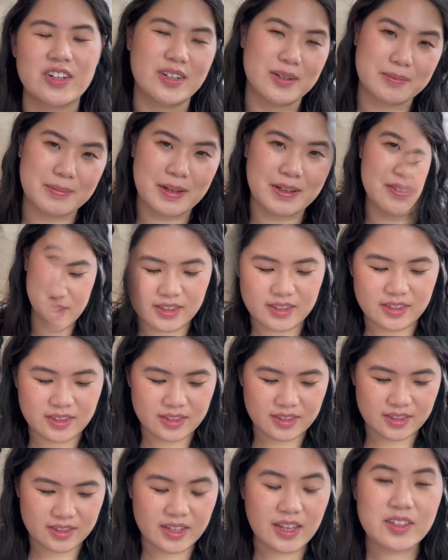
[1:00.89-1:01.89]
above.
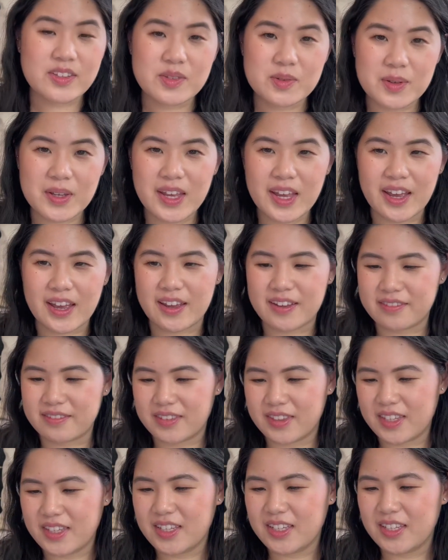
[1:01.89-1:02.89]
Next we have
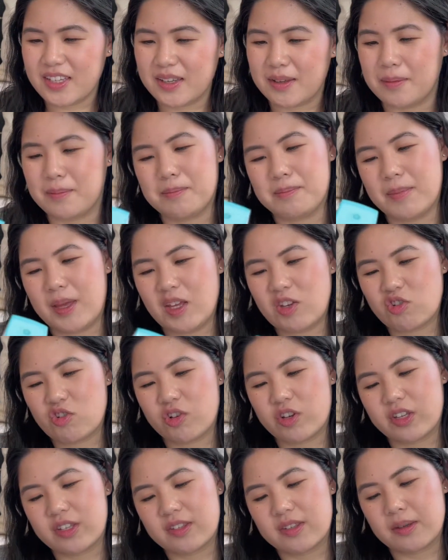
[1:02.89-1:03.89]
the
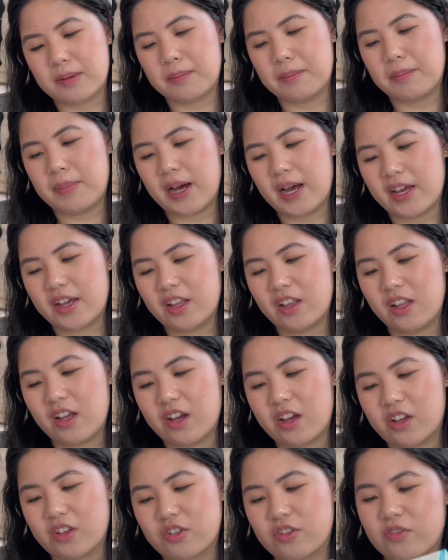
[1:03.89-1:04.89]
Matrix of
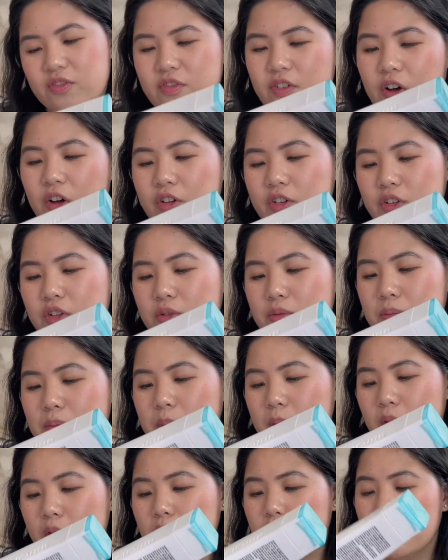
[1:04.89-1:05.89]
Biolage Volume
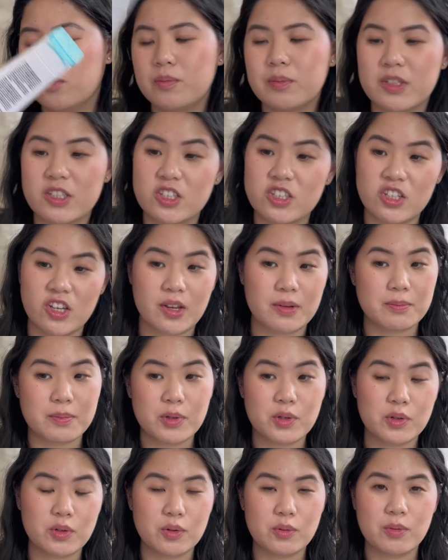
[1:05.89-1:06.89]
Bloom
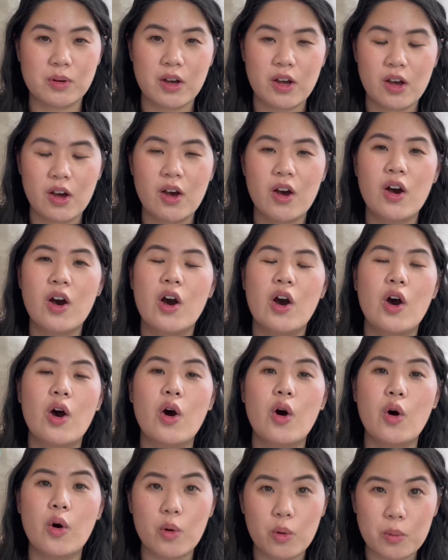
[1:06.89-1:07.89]
Shampoo.
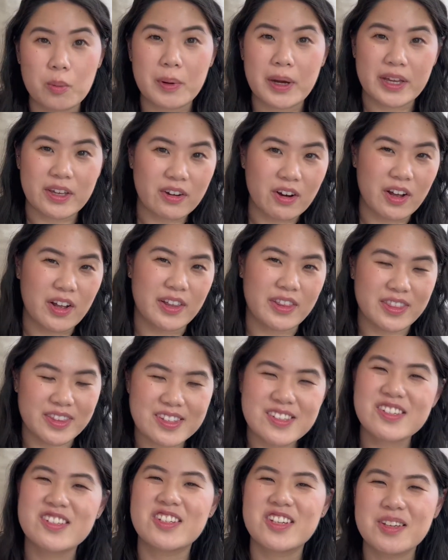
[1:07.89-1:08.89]
Oh my god,
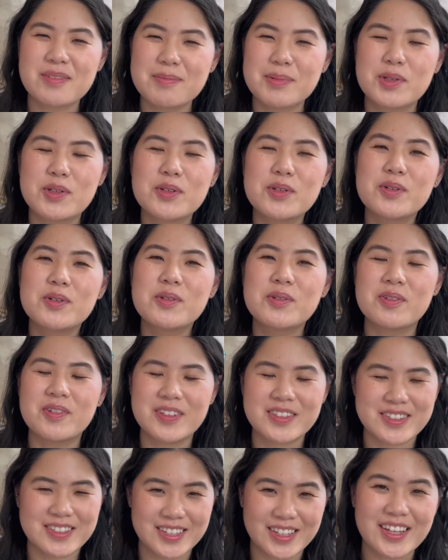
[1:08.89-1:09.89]
this shampoo
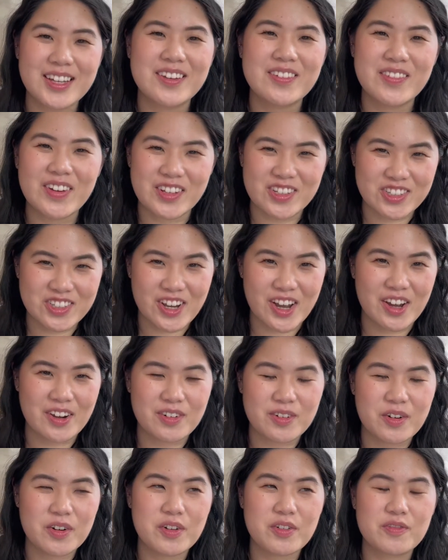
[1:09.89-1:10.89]
was sitting in my
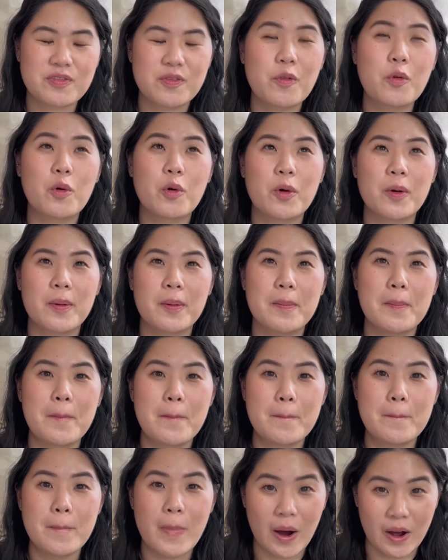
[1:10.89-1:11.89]
shower for
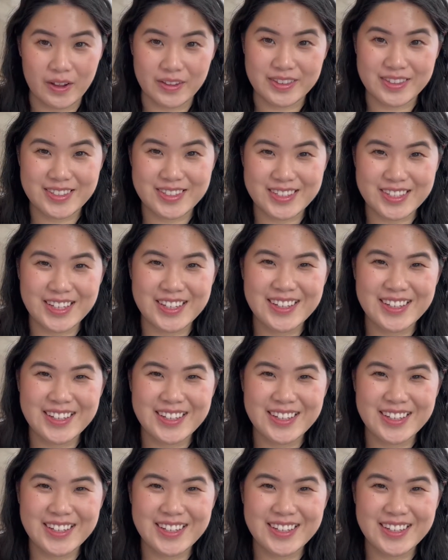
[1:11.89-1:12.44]
months.